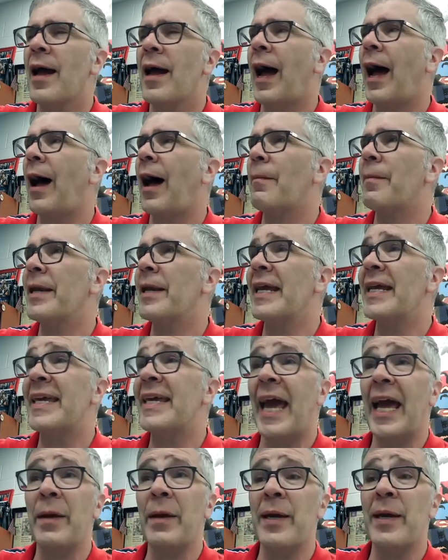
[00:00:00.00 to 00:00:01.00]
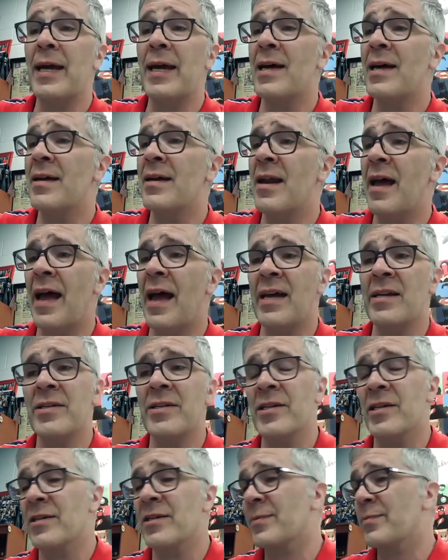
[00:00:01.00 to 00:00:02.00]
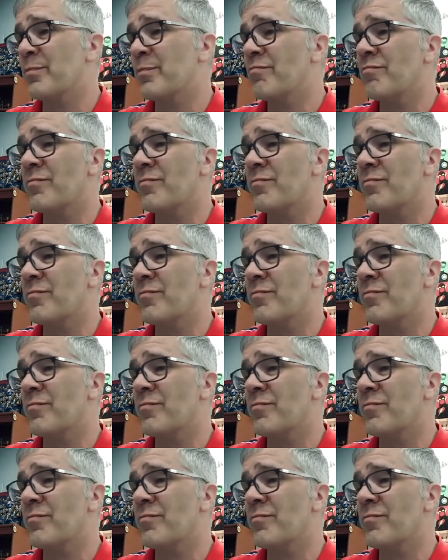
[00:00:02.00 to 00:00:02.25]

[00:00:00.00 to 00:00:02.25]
um, and he came in and just